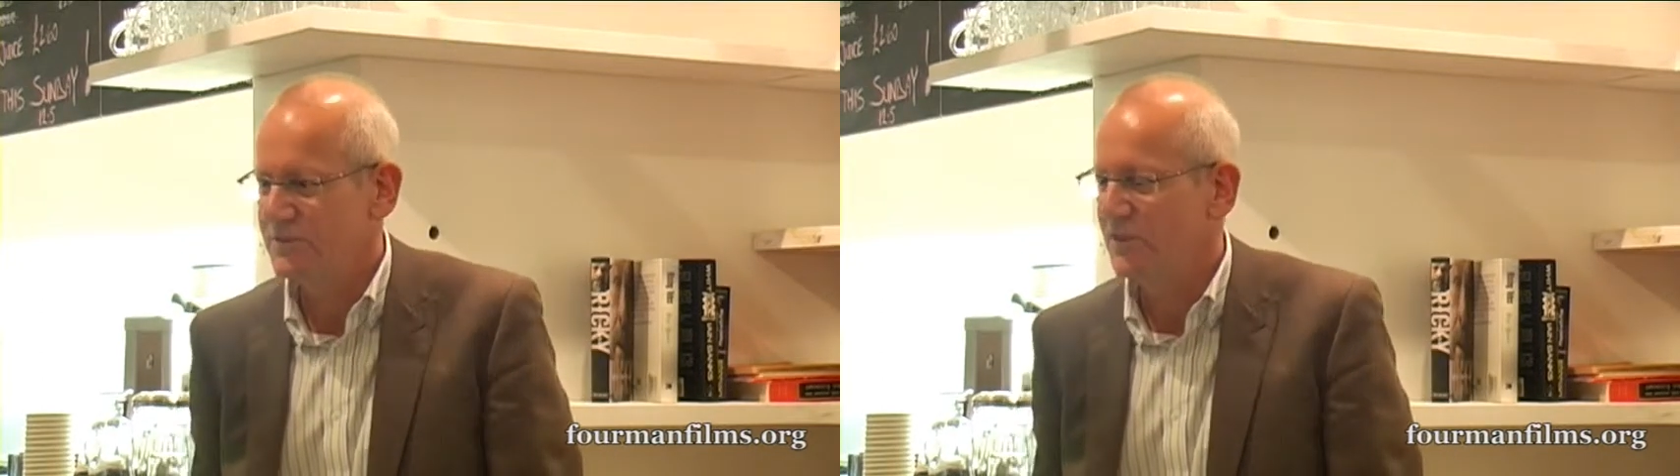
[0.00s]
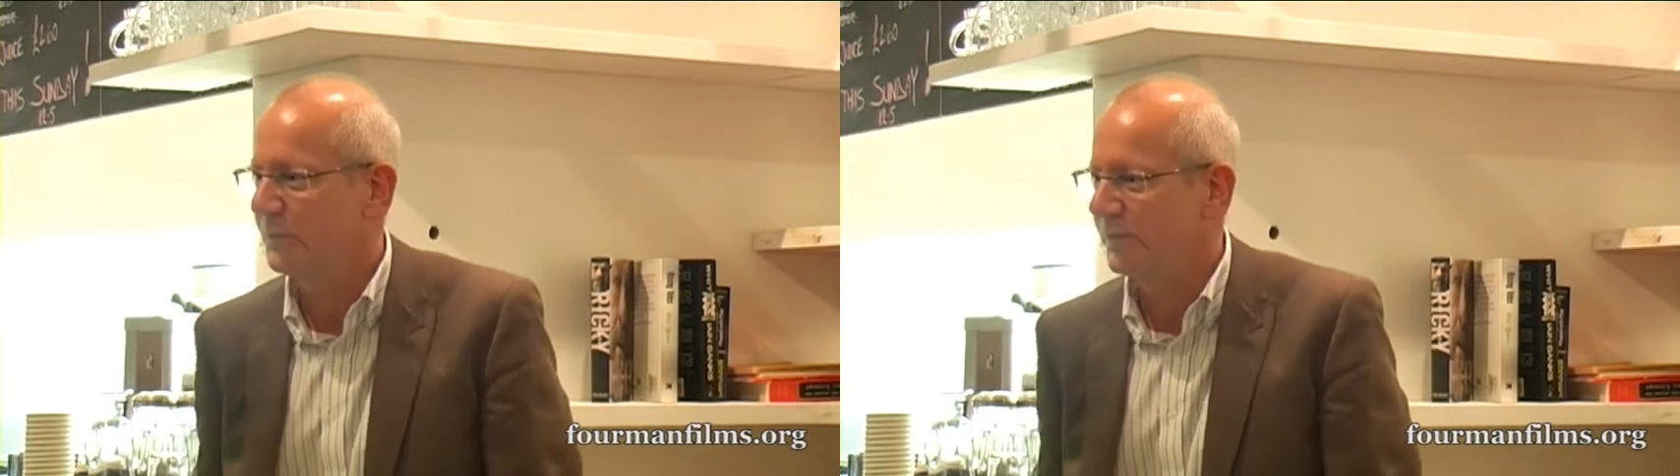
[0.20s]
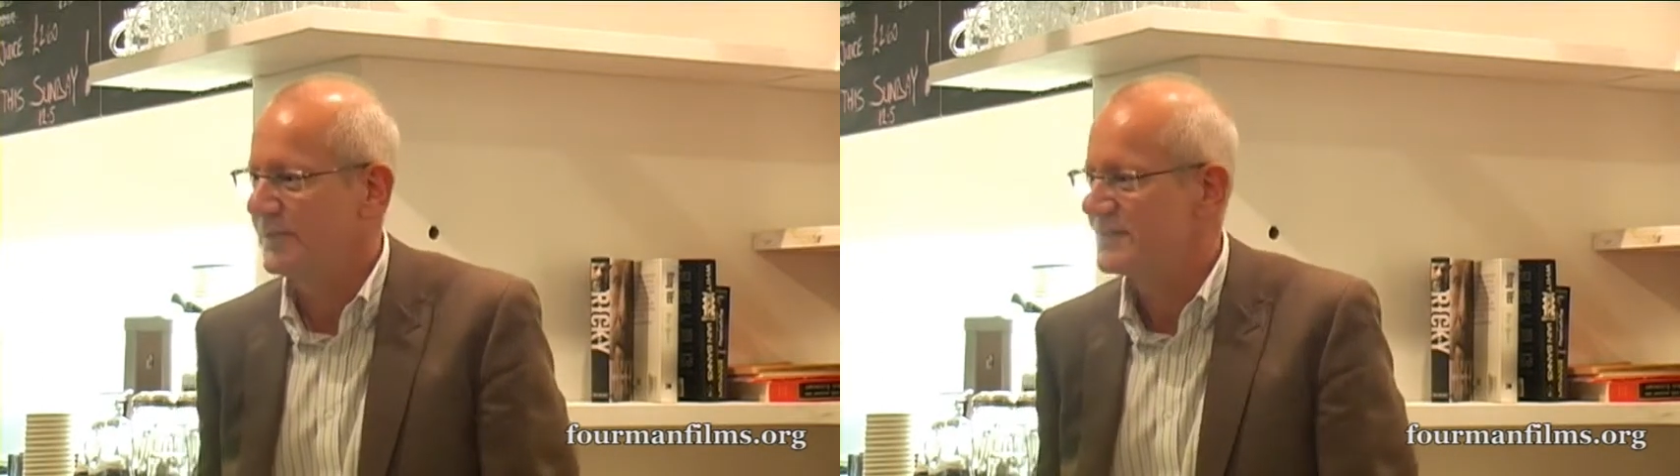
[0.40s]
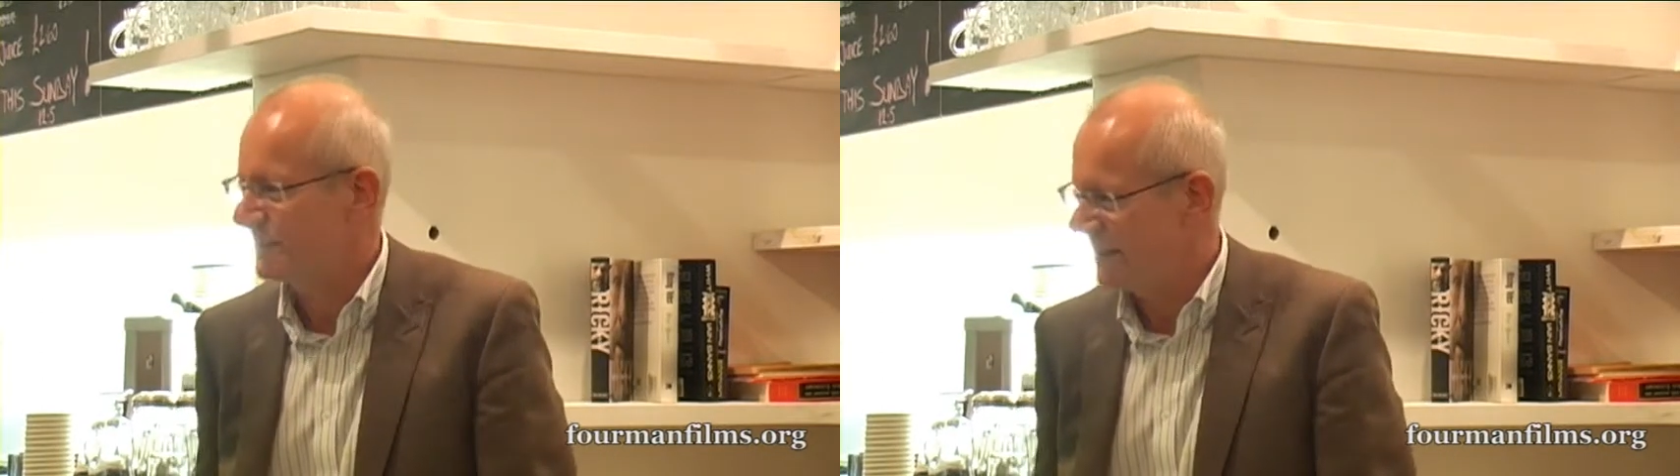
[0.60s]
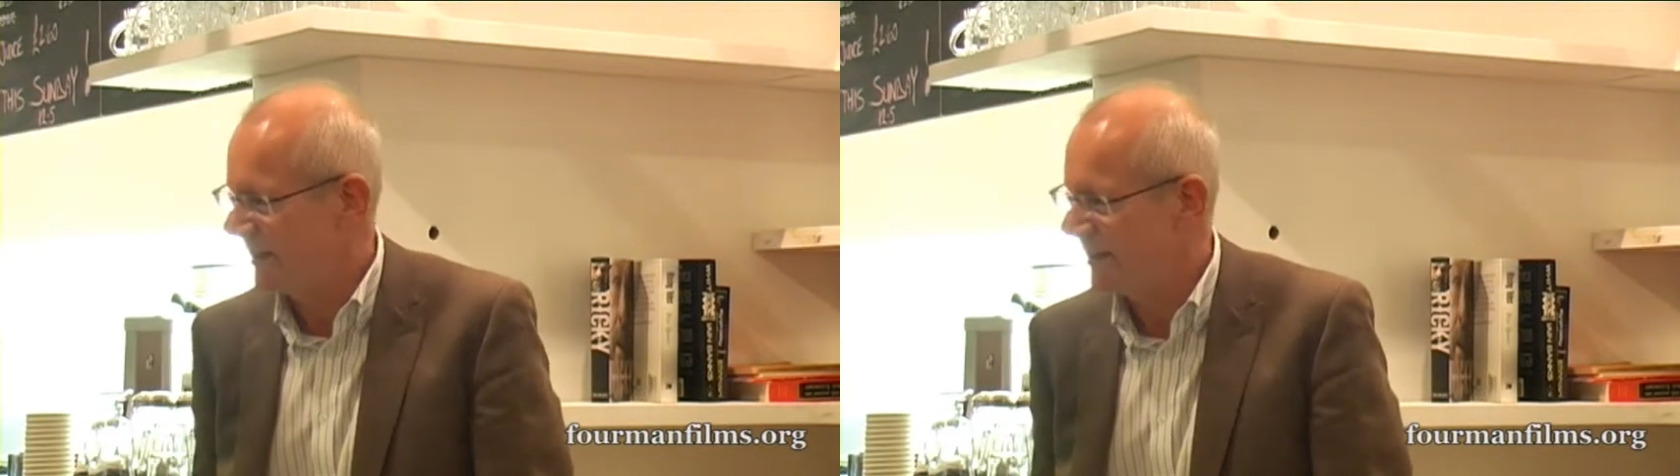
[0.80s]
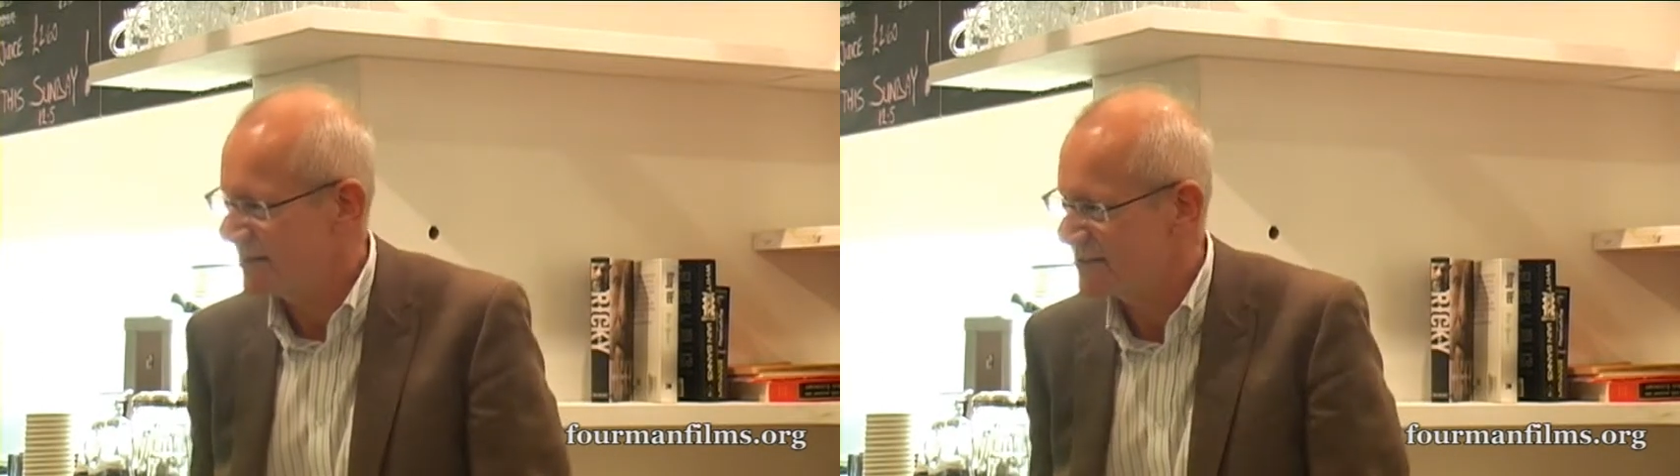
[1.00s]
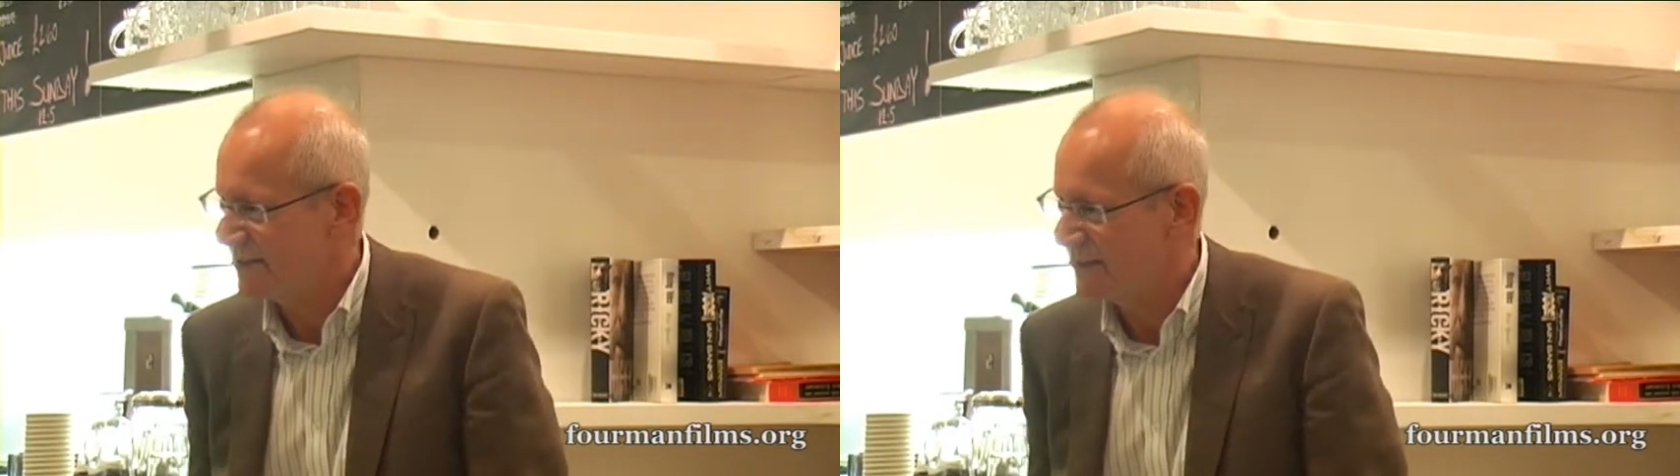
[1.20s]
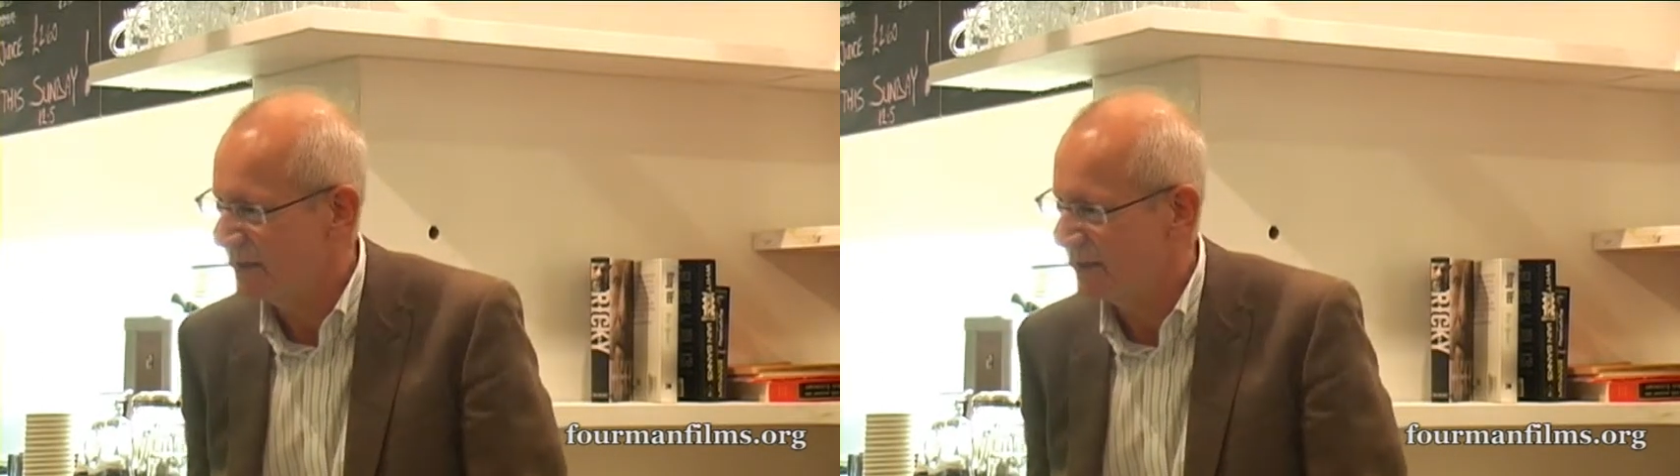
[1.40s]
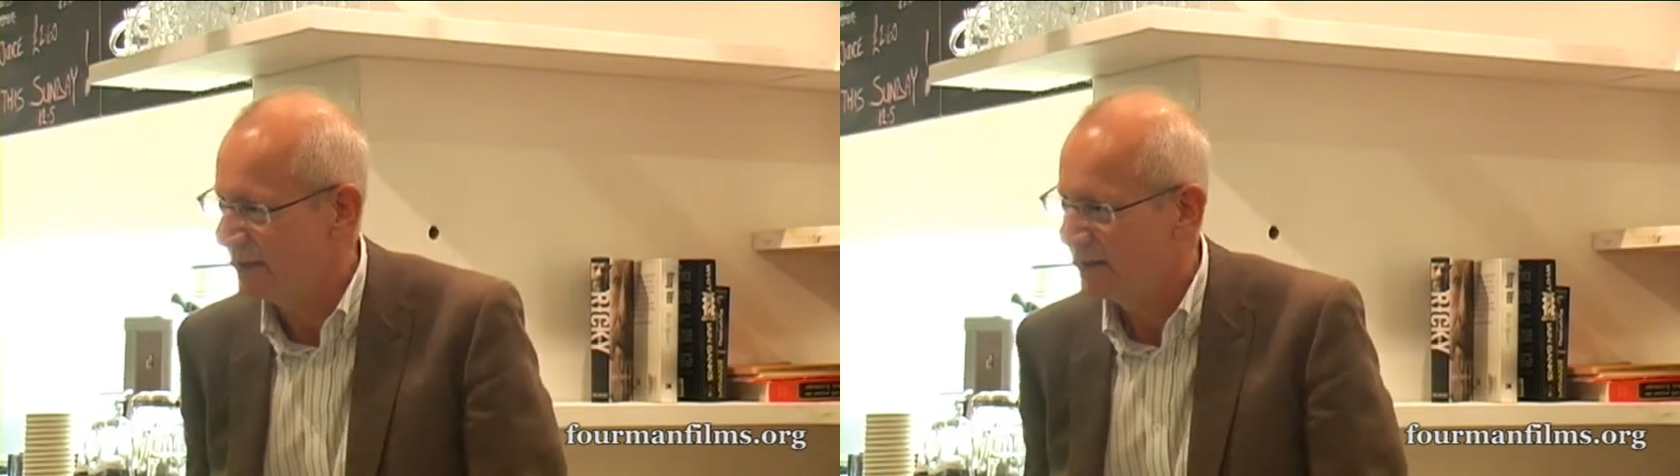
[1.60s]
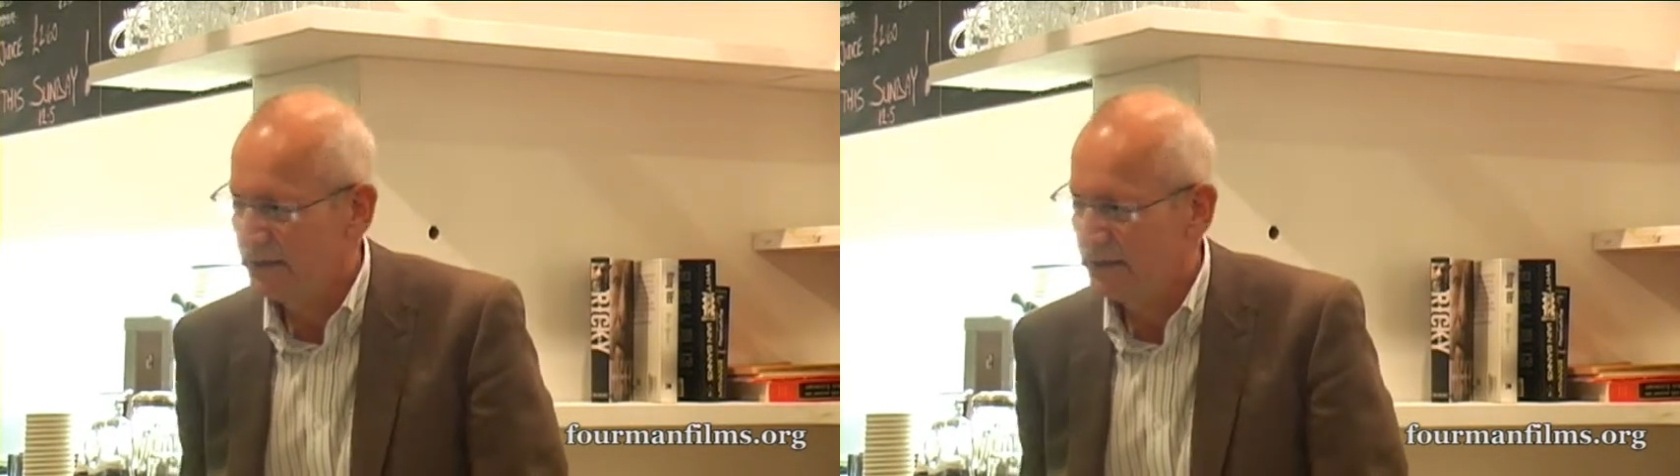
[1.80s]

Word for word: so pleased to be here this evening